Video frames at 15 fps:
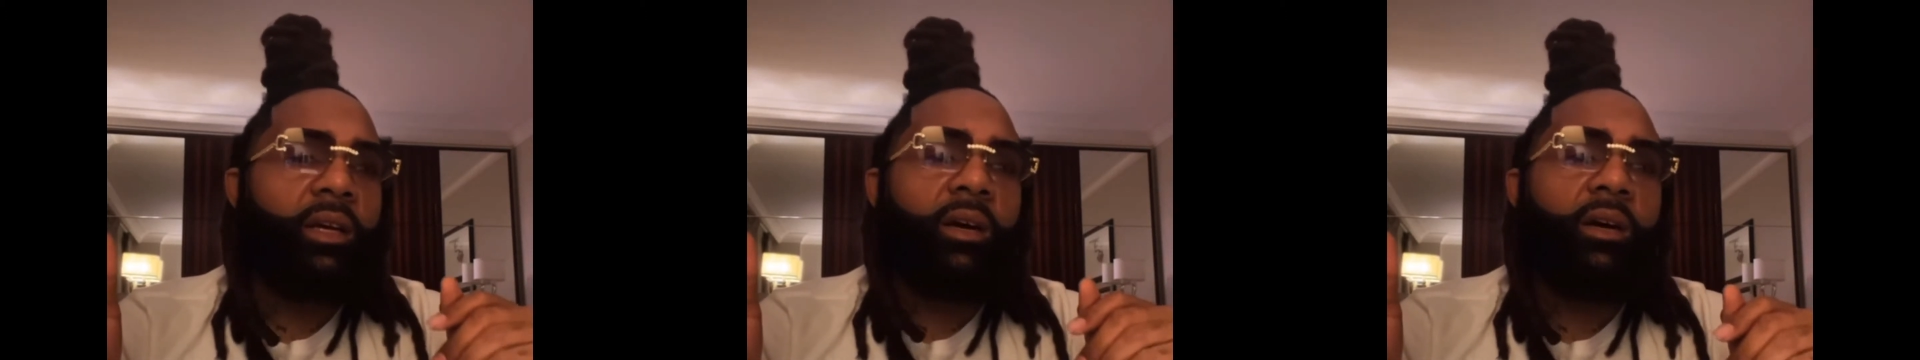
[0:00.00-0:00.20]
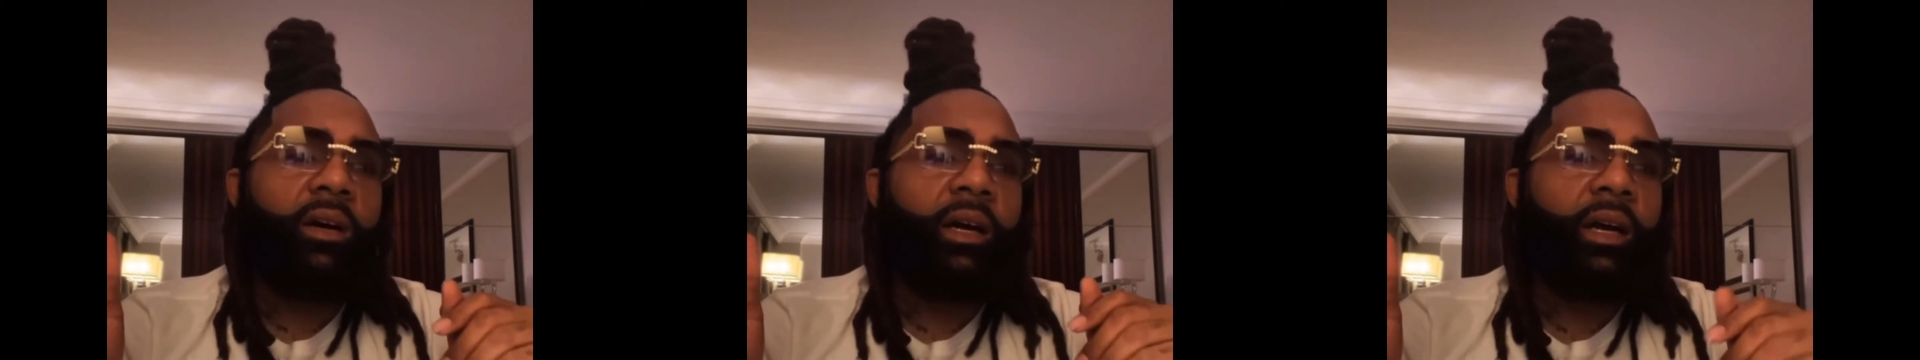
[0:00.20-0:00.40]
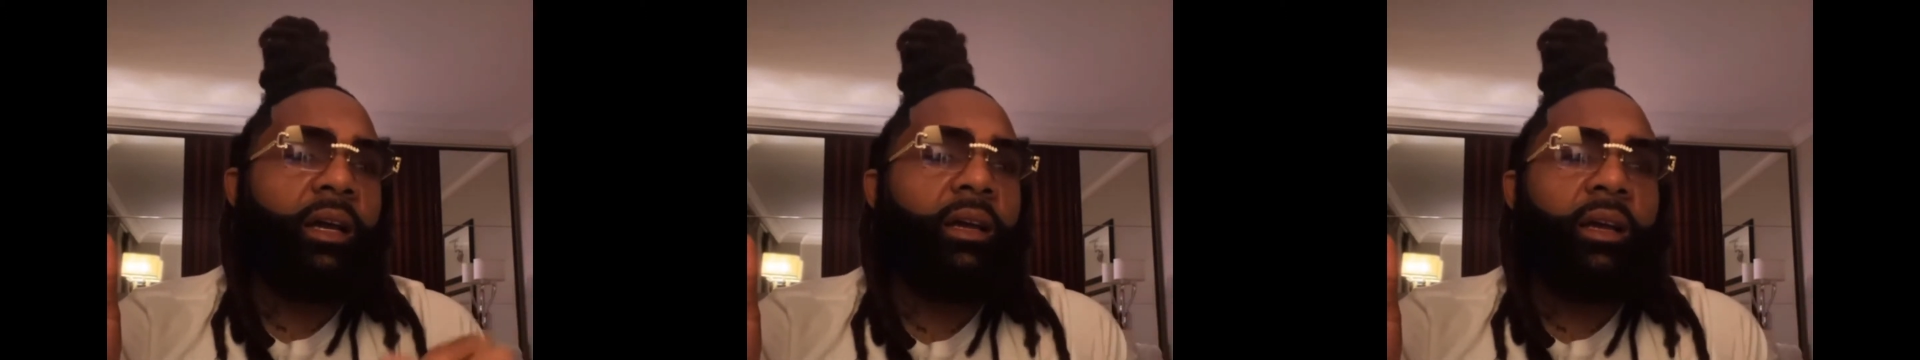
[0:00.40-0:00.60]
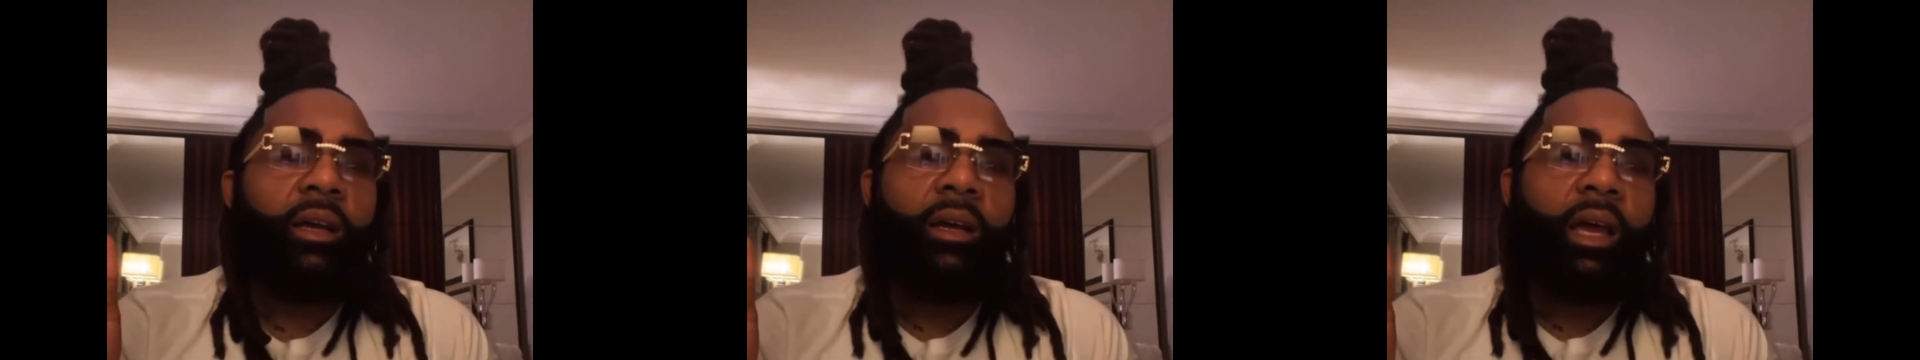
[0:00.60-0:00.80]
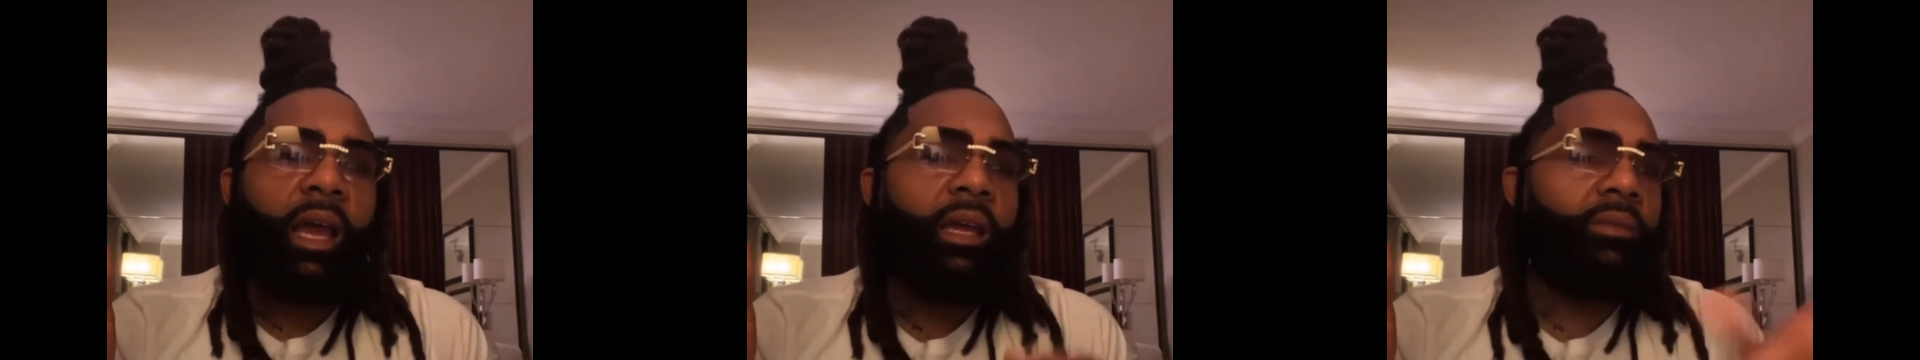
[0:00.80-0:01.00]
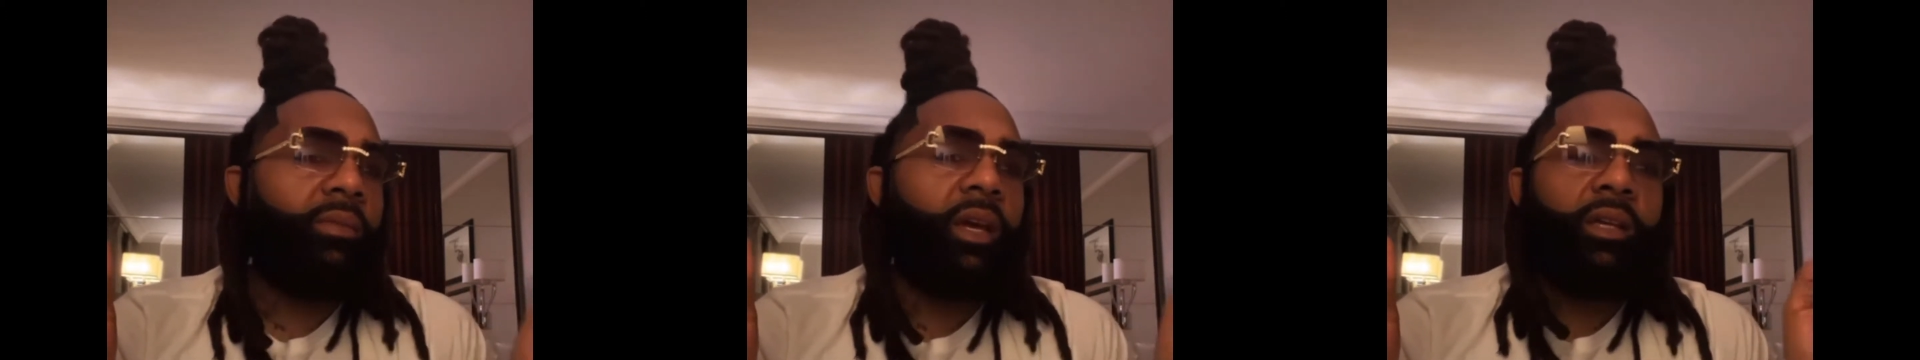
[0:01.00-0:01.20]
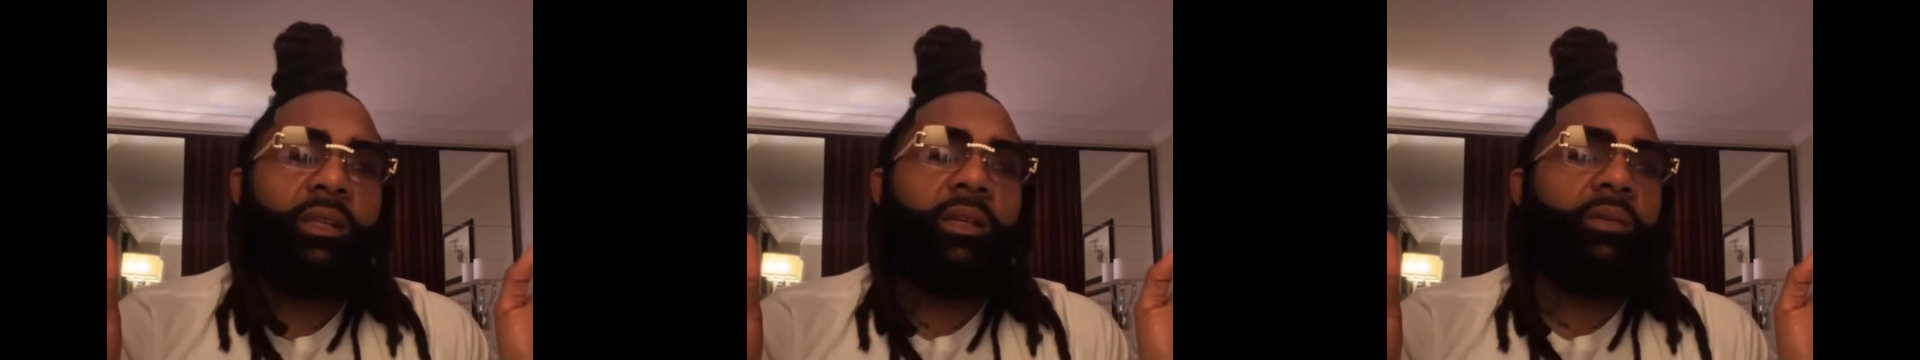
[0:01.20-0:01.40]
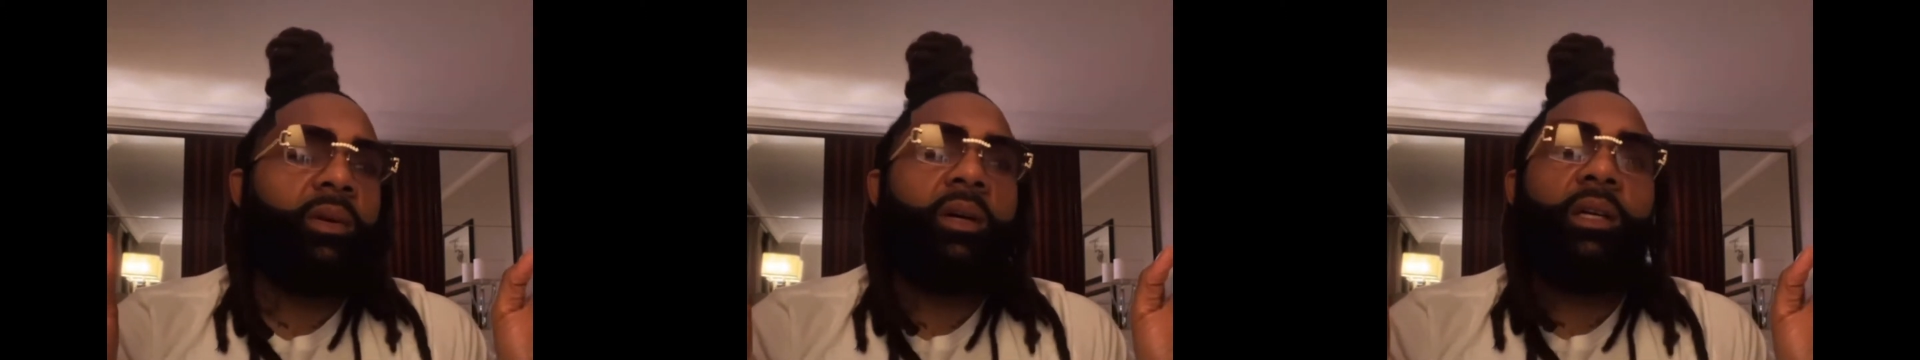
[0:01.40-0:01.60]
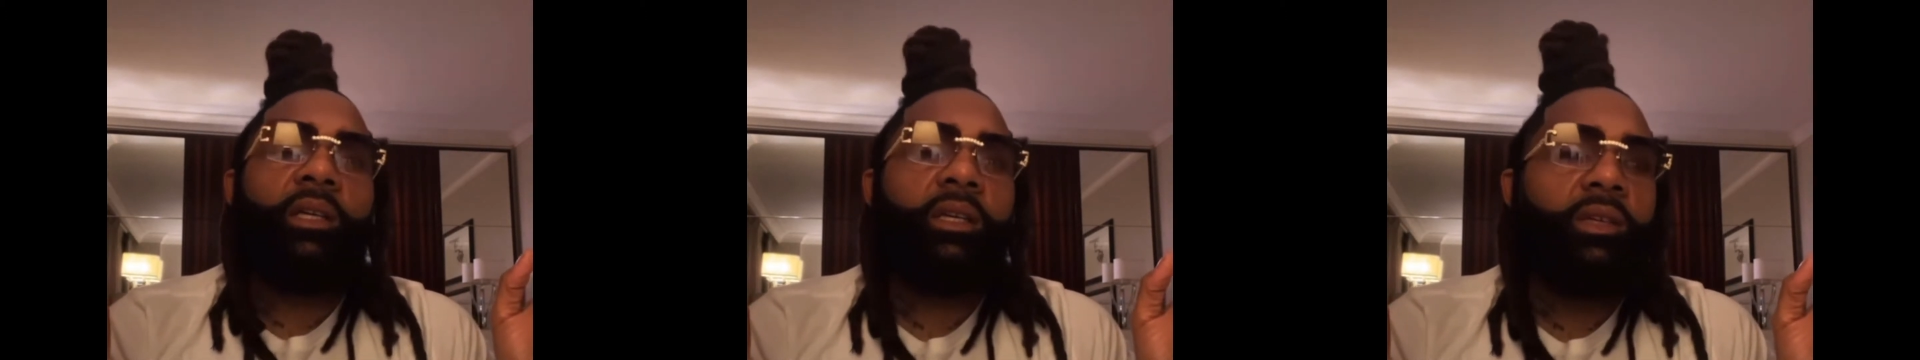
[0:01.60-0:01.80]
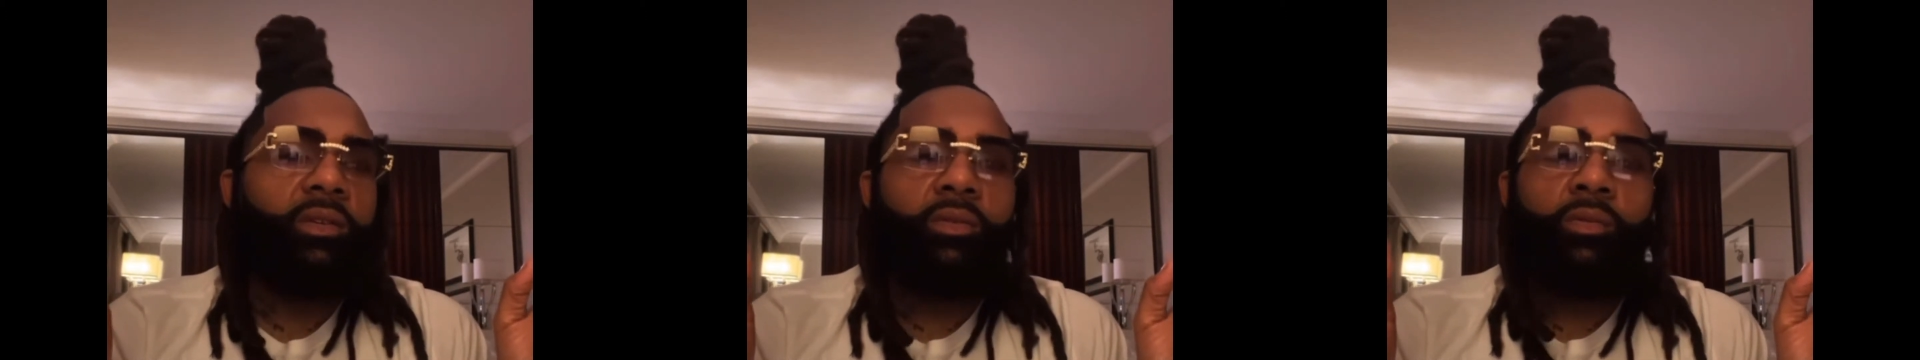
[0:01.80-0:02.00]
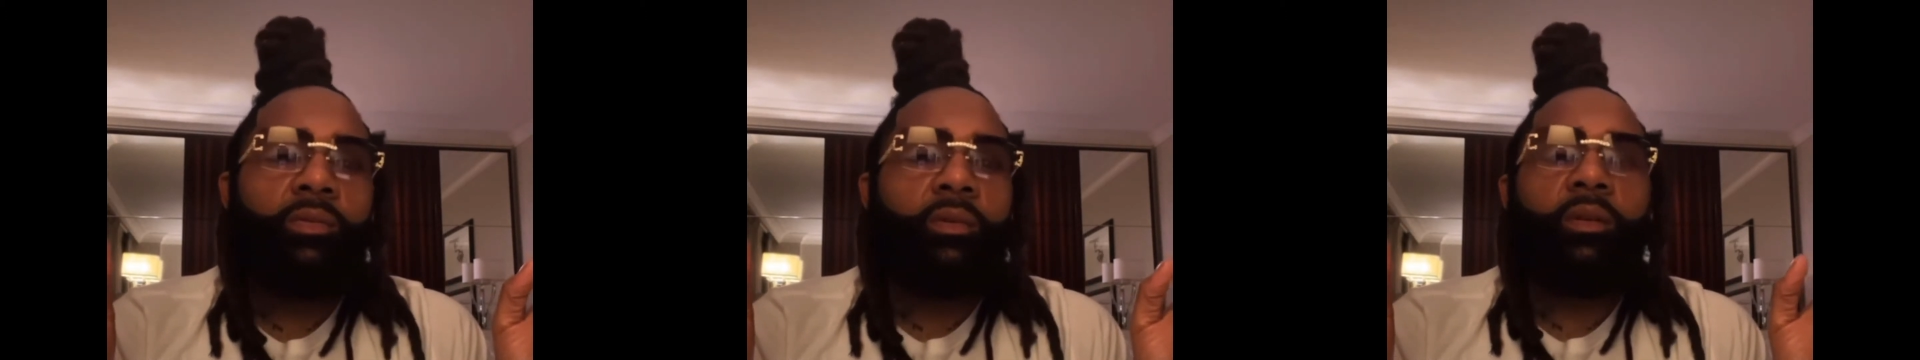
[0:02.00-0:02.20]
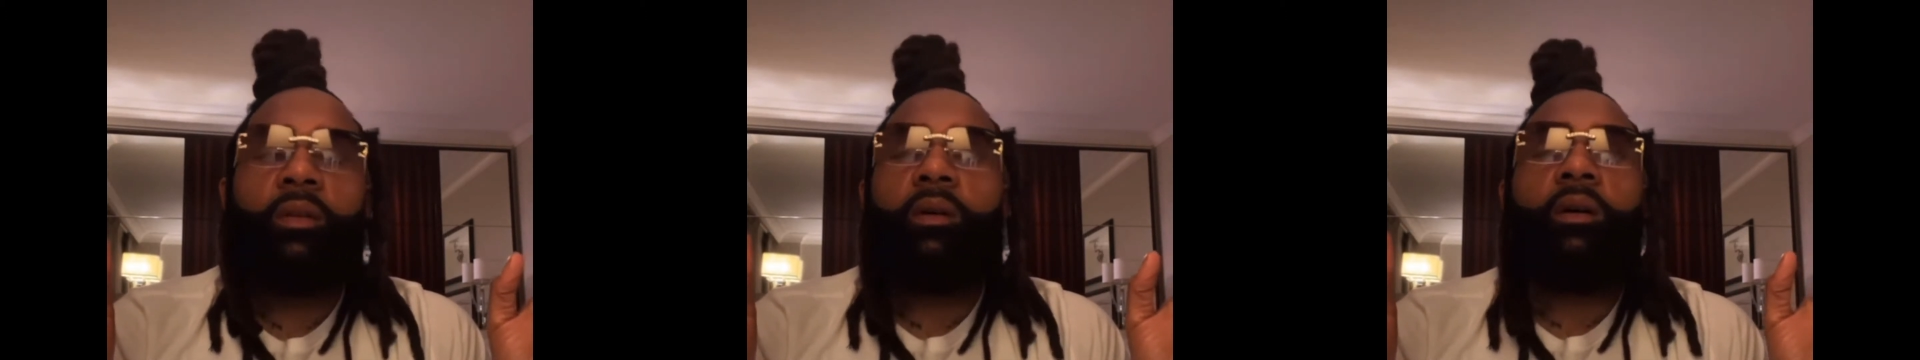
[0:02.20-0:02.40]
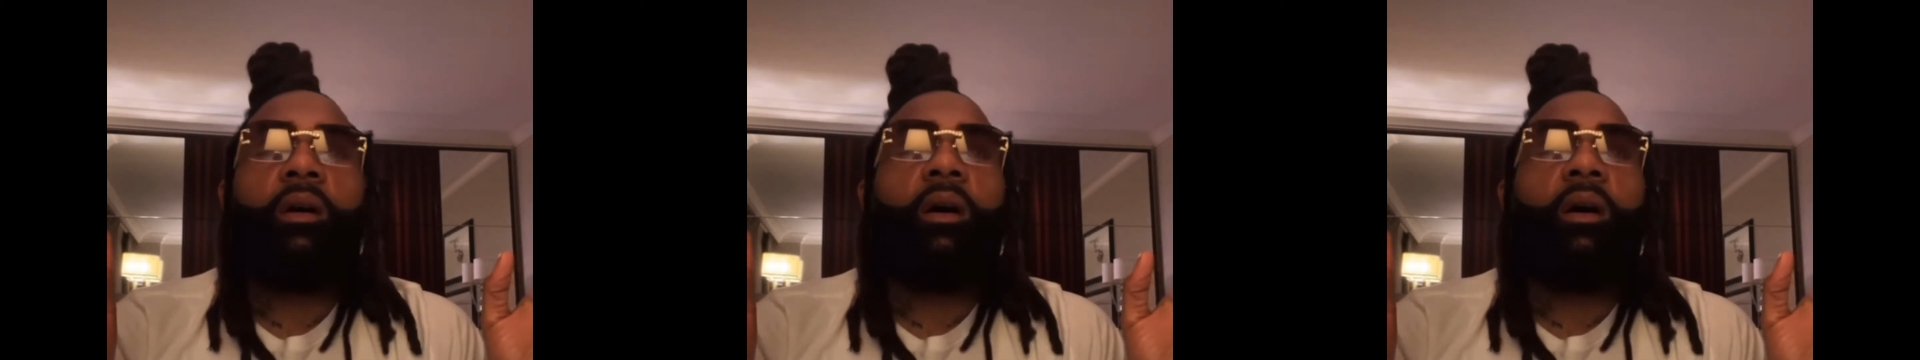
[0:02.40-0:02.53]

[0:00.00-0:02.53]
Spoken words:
card. Amex them gonna give you